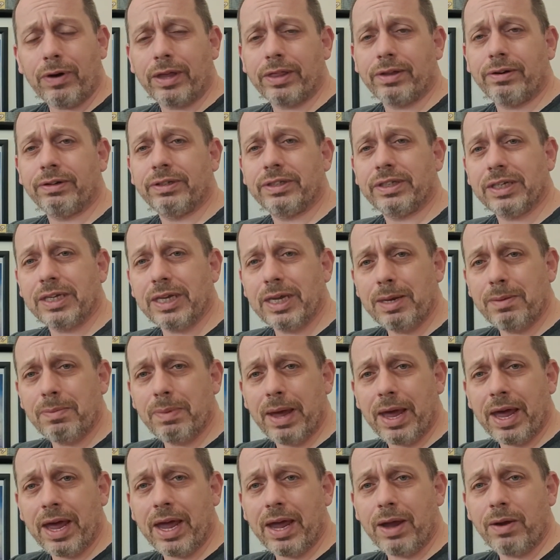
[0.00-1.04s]
whether it's
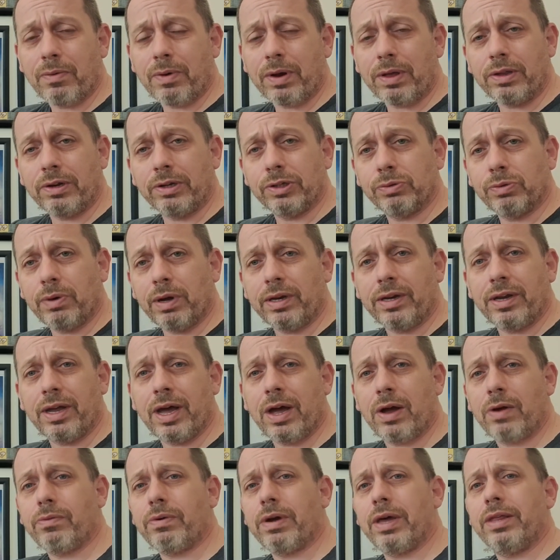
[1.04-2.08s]
eBay, whether it's
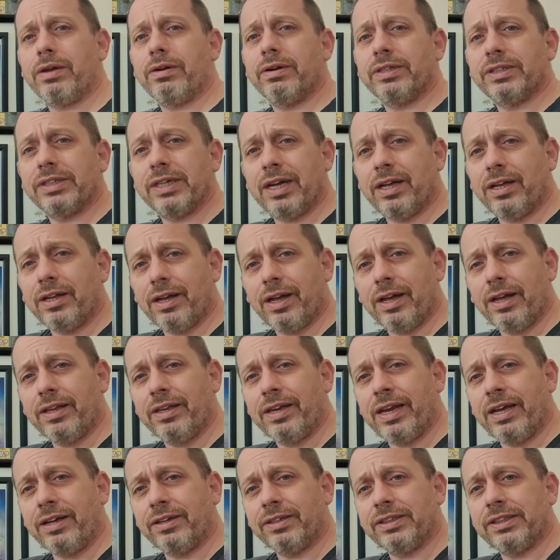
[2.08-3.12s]
Whatnot, whether it's
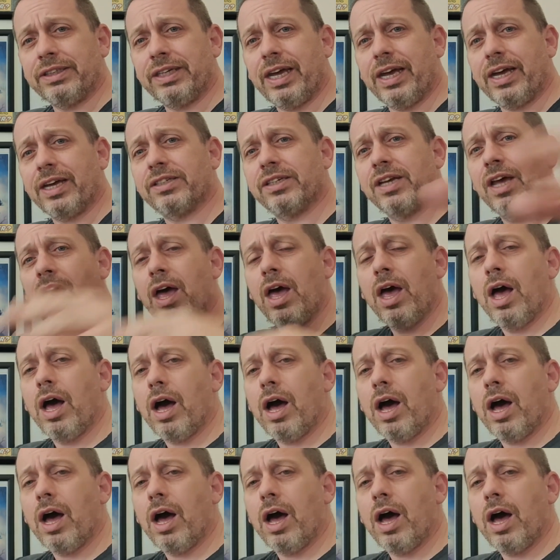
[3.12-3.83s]
an LCS.